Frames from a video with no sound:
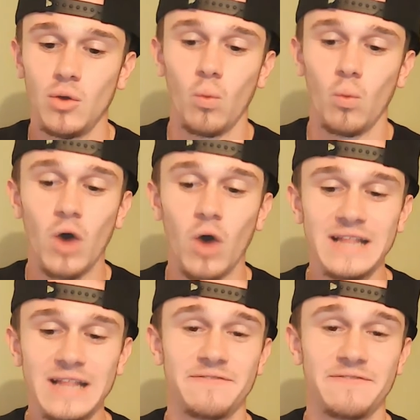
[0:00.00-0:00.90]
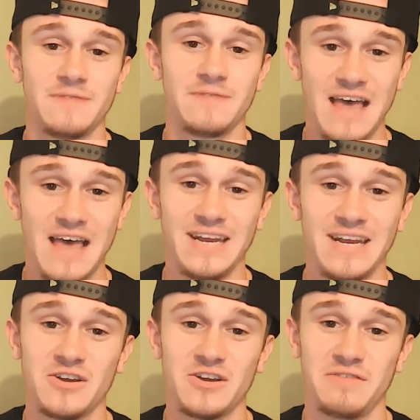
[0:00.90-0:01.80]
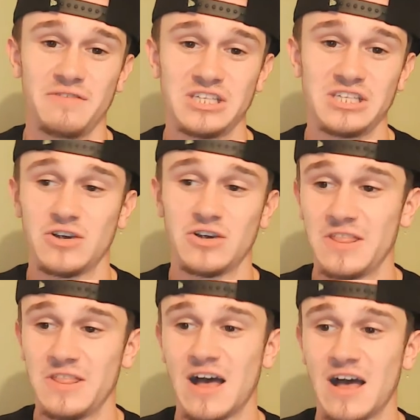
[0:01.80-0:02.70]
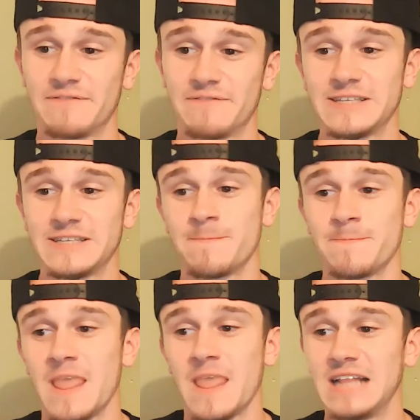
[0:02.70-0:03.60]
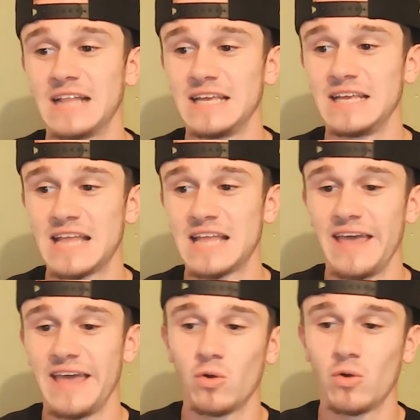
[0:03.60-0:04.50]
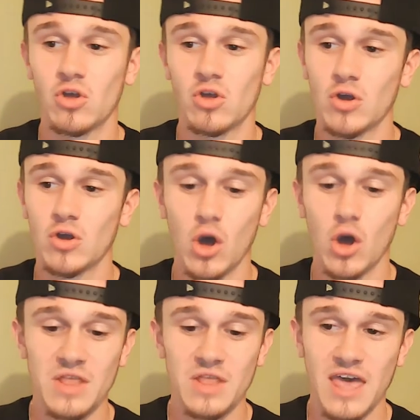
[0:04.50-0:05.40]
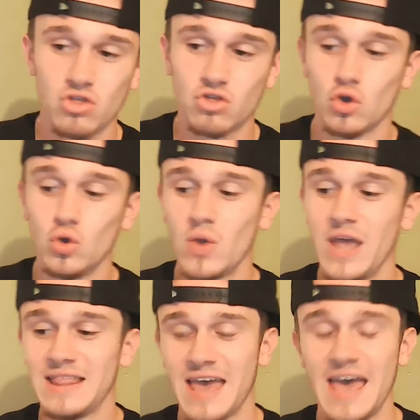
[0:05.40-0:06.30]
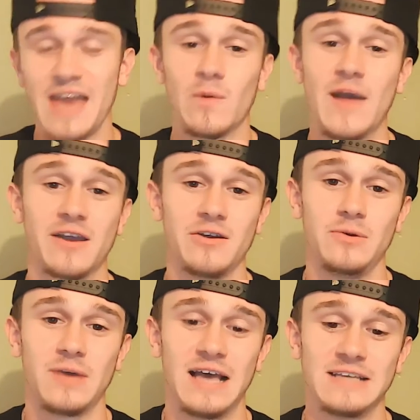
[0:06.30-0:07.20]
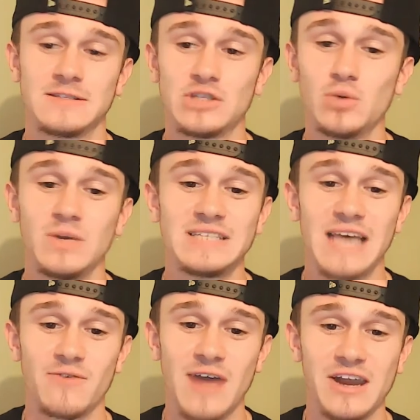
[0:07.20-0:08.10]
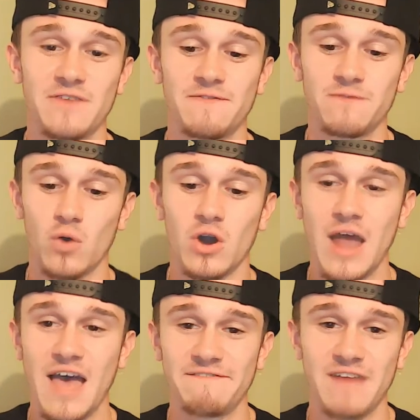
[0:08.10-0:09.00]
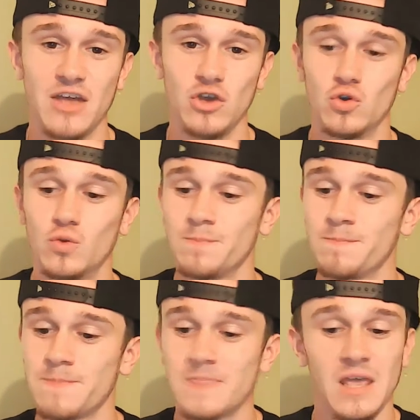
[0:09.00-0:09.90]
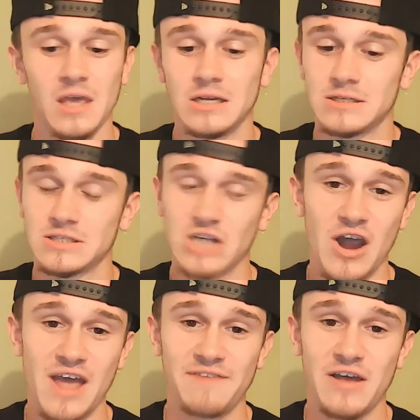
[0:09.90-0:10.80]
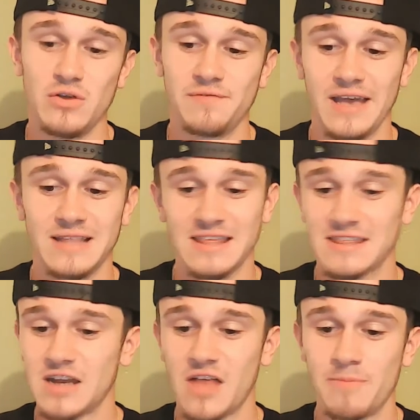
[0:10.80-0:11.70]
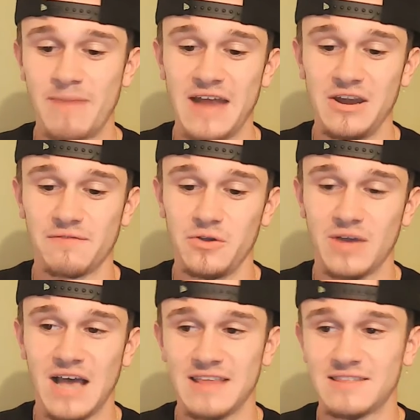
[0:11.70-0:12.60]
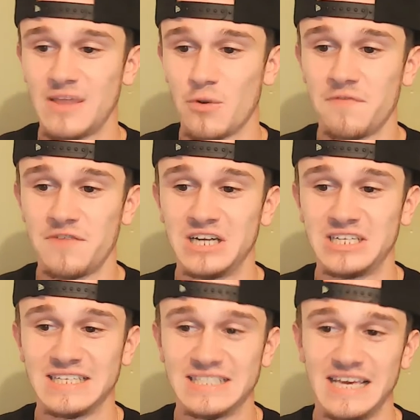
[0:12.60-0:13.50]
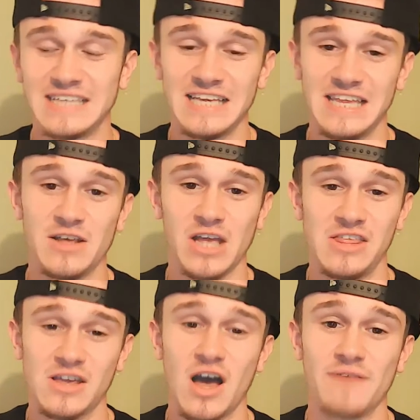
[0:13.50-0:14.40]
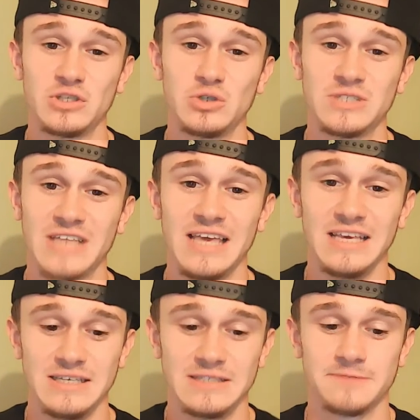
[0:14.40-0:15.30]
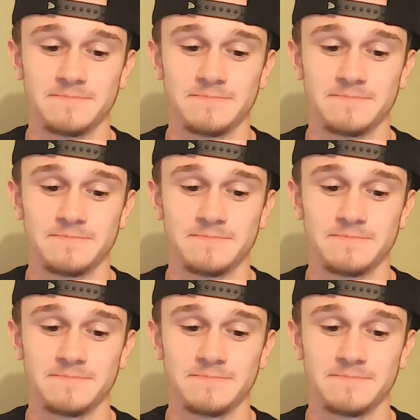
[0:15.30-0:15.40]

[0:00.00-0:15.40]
1-7 in their division or in the conference, and I think that they will go with a 2-10 record, you guys. 2-10 record for FIU. Sorry, FIU fans, it's another bad year for you guys. They will be finishing 6th in the Conference USA East.